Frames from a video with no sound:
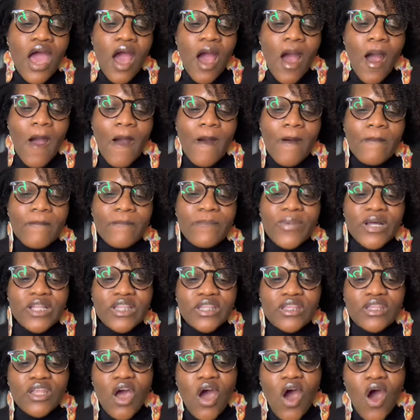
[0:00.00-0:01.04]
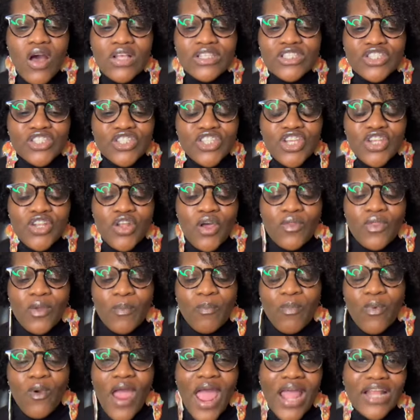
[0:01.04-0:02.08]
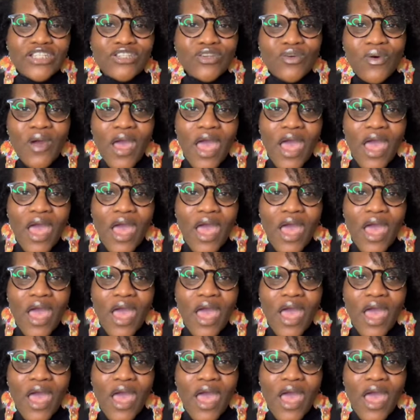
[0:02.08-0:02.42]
But also, you know, the practical